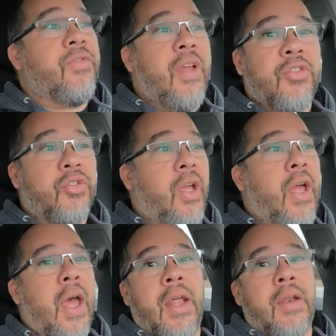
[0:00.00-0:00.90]
of
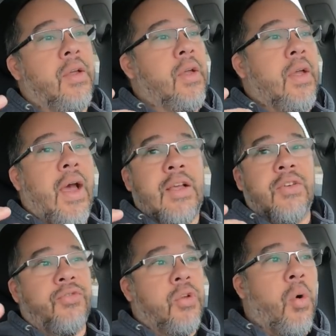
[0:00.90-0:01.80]
yesterday, and
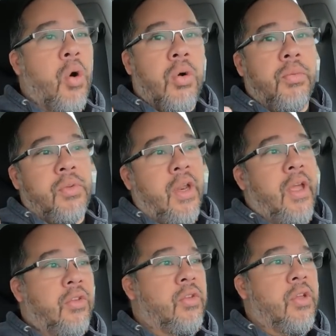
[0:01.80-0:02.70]
as of tomorrow,
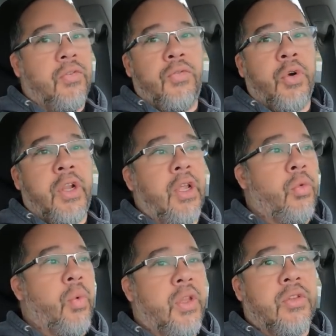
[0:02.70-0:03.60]
today is the
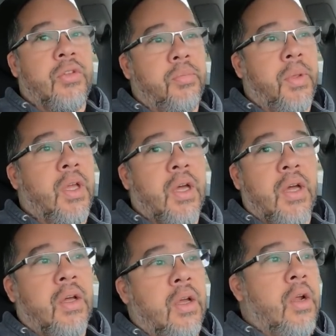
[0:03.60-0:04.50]
fourteenth when this is being
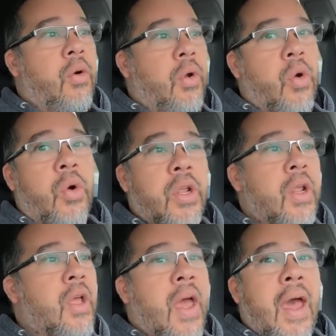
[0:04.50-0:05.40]
uh,
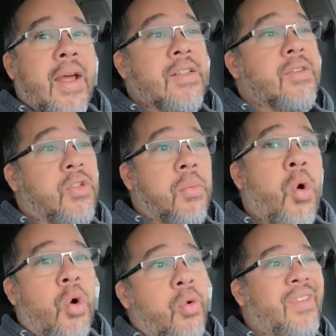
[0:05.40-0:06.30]
recorded, and as of
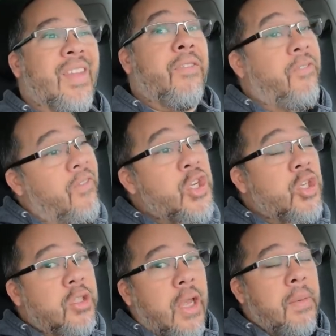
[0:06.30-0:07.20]
tomorrow, the
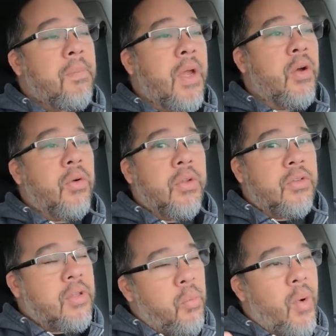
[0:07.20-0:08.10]
official date, I know
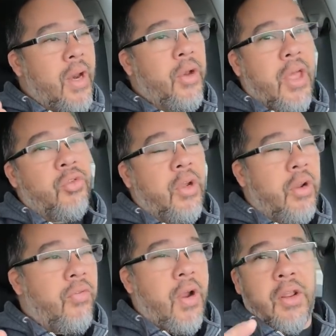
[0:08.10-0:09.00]
some went out
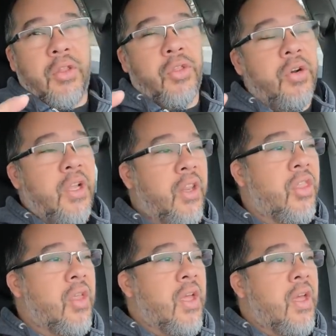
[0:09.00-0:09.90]
yesterday on Friday the
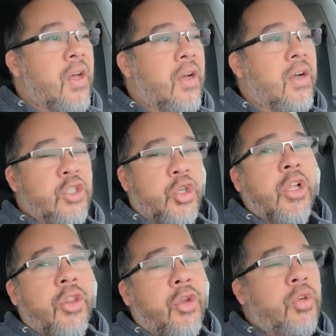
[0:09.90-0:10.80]
thirteenth, uh,
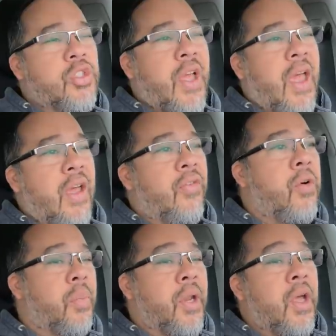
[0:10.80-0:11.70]
trickled through just a
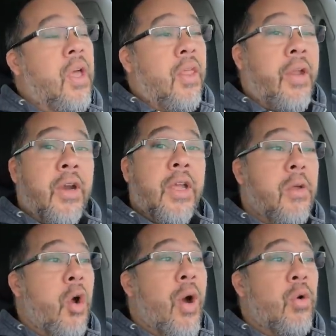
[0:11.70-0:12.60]
handful, but they're going
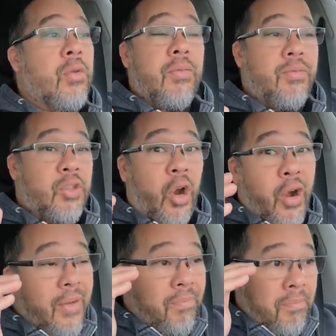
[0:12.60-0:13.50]
to go out
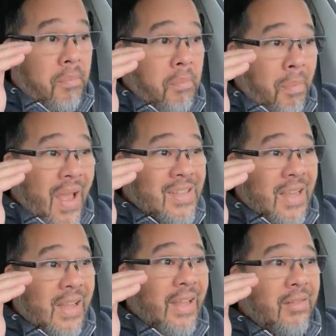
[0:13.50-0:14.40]
starting
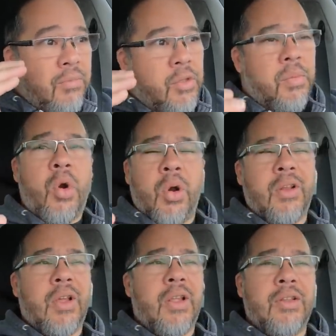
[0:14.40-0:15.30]
basically tomorrow,
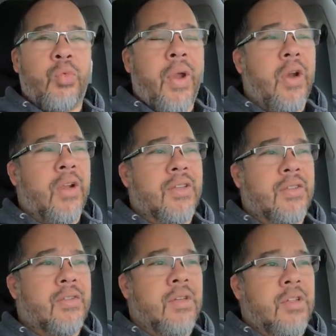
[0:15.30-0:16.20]
and, and it's weird
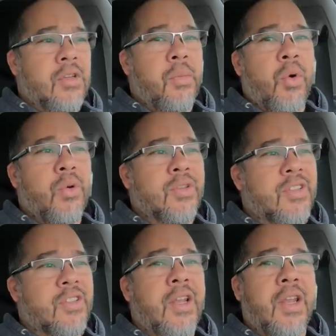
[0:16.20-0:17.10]
because tomorrow is
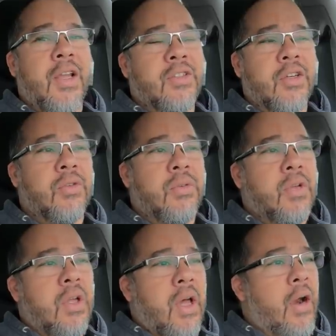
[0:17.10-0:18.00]
a Sunday, so
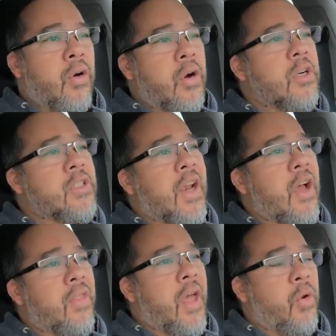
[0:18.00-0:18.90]
I don't understand
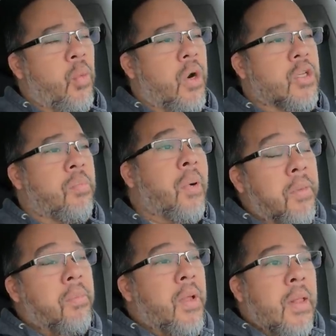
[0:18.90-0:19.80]
how that works,
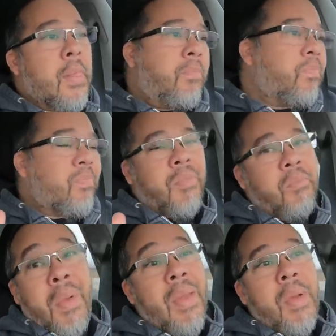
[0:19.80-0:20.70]
but
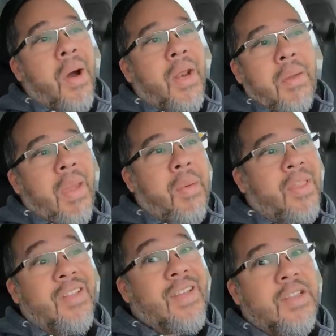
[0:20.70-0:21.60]
maybe Monday,
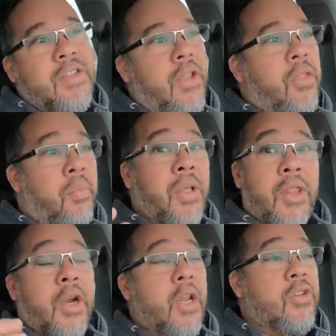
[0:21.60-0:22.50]
maybe the sixteenth, but
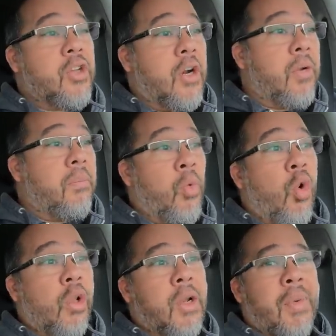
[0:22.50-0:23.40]
they're going to start
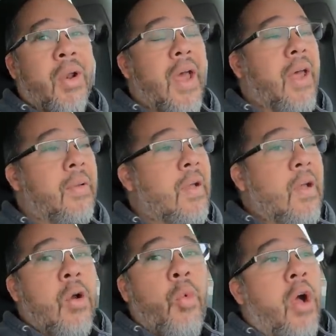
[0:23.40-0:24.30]
rolling them out, and
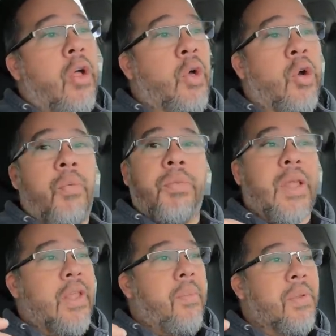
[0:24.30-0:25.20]
we all know
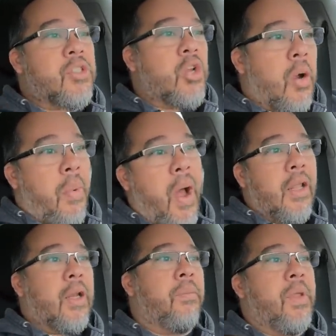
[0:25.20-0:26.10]
that they've been
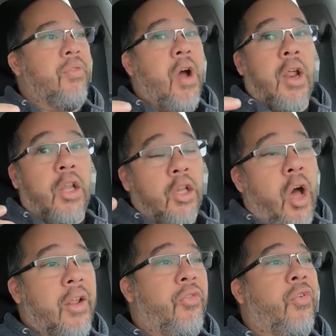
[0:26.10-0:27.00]
stockpiling them. They've got a
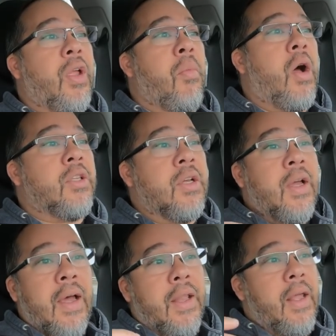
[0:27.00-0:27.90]
lot at Fremont,
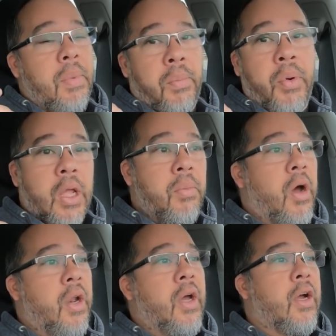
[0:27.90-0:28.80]
and they've been putting them
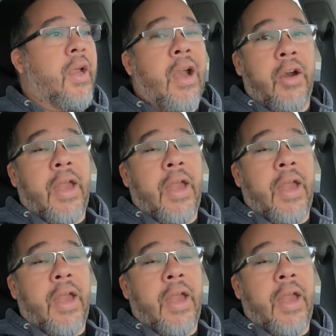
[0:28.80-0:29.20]
on uh, car,